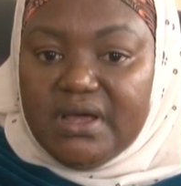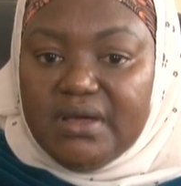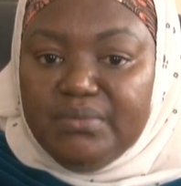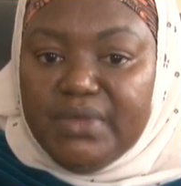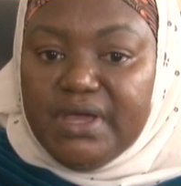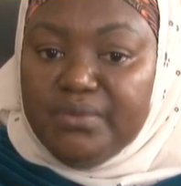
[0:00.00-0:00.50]

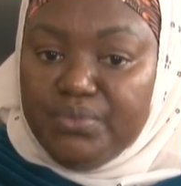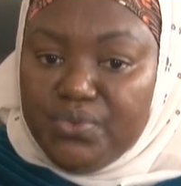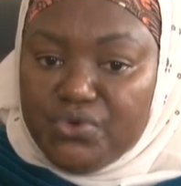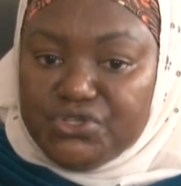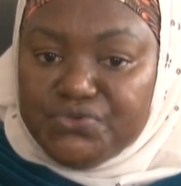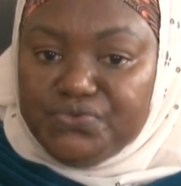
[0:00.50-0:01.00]
um,
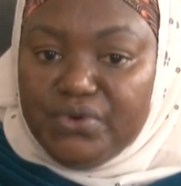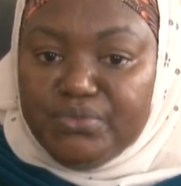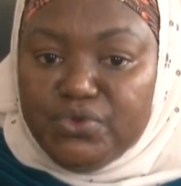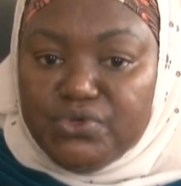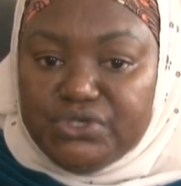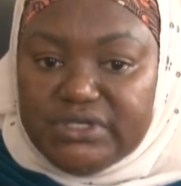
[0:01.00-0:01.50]
inputs from
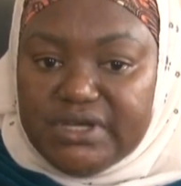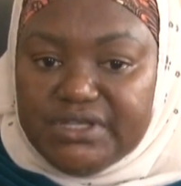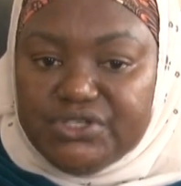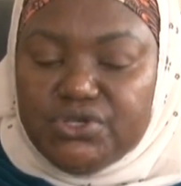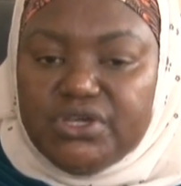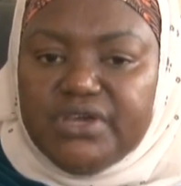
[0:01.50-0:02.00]
those
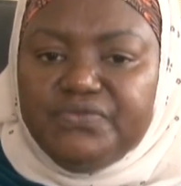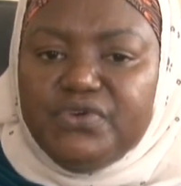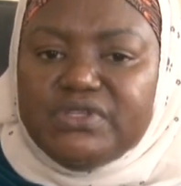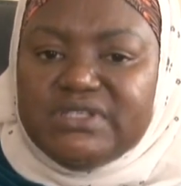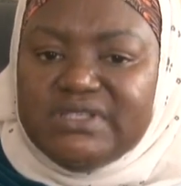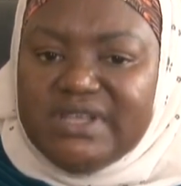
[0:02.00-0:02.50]
states to give
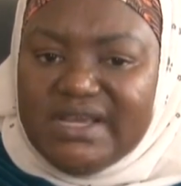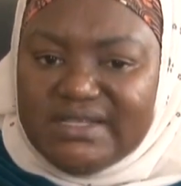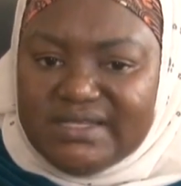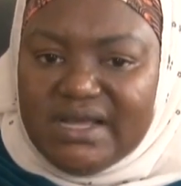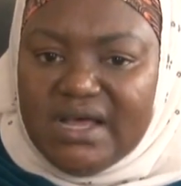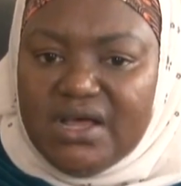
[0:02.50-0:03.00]
us
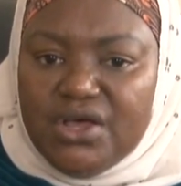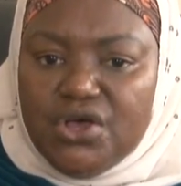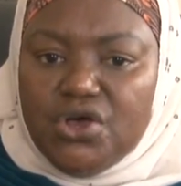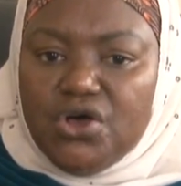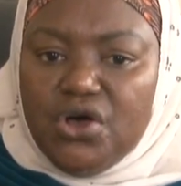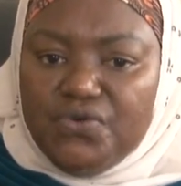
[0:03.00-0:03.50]
data
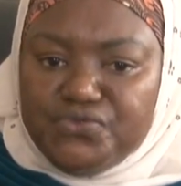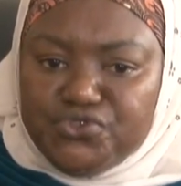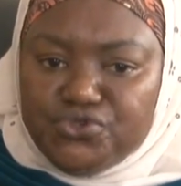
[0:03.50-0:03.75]
of